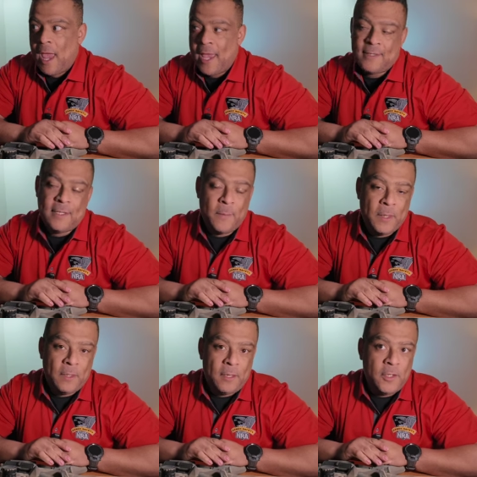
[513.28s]
has the
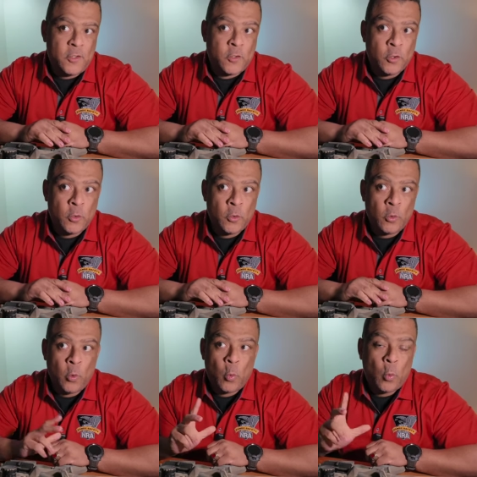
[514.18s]
ability
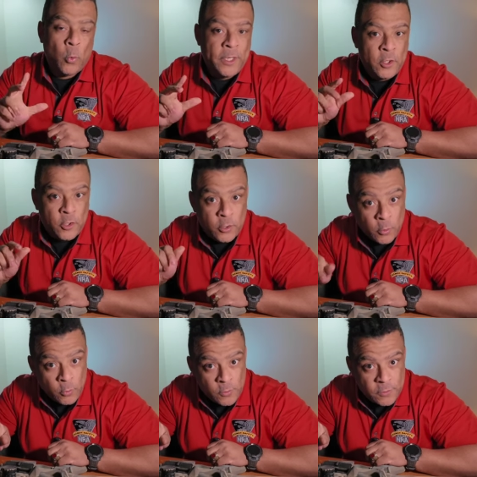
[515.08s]
to
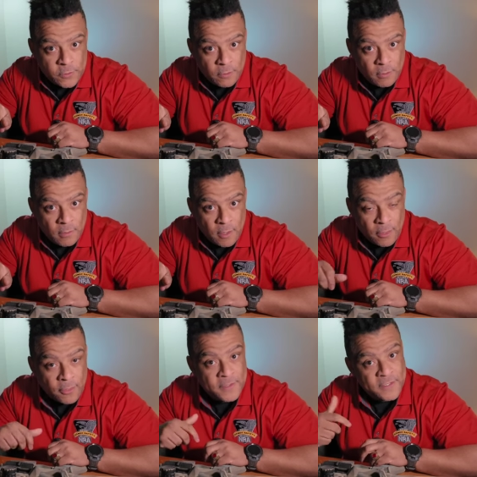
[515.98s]
reduce
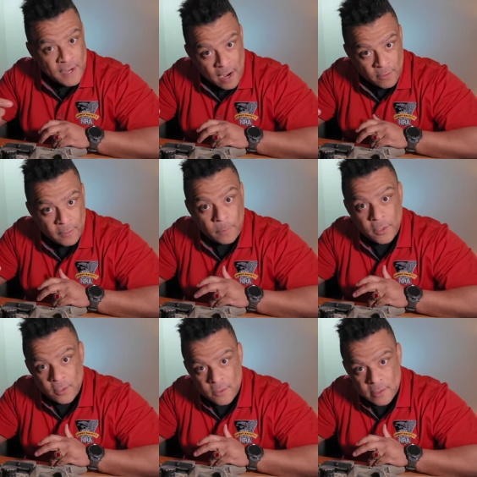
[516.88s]
the sound it
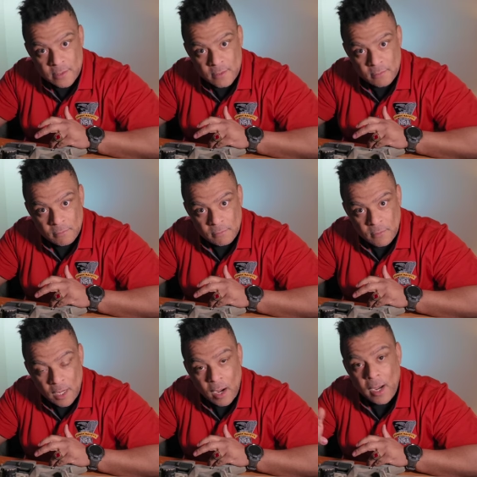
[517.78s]
produces,
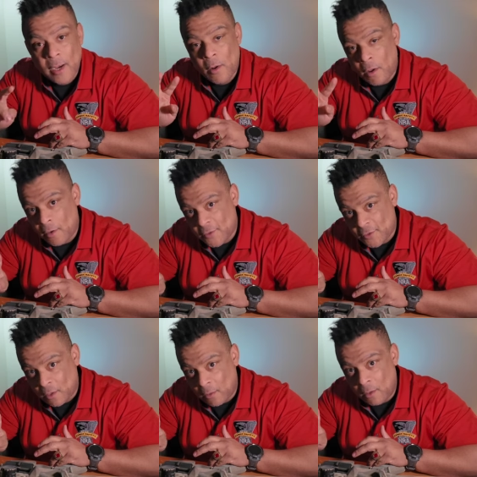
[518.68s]
and
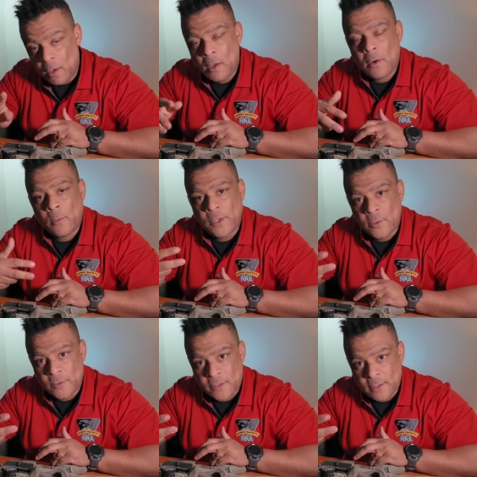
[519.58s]
also
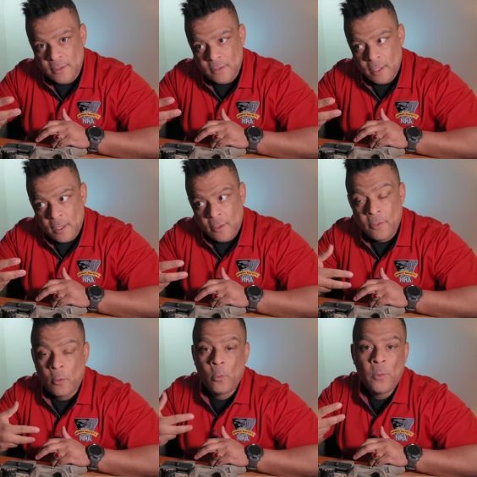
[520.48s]
reduces
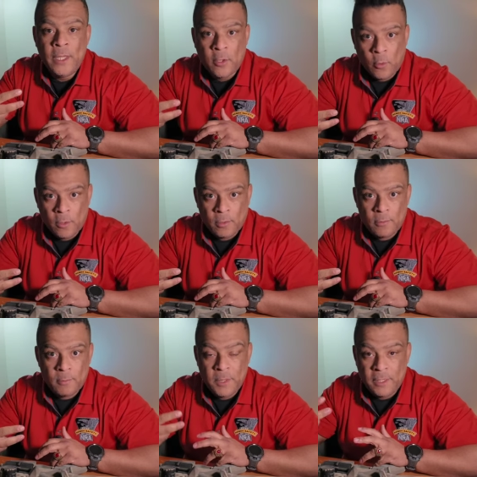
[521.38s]
the recoil,
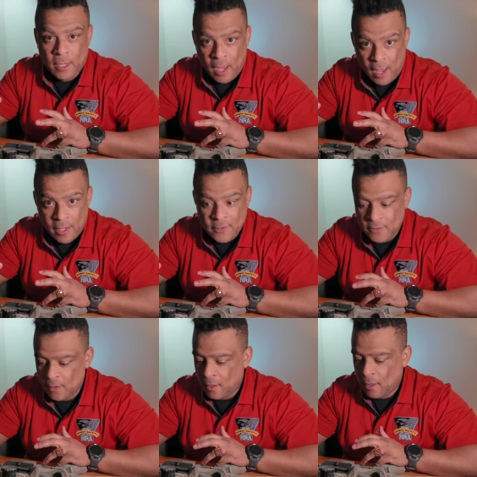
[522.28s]
because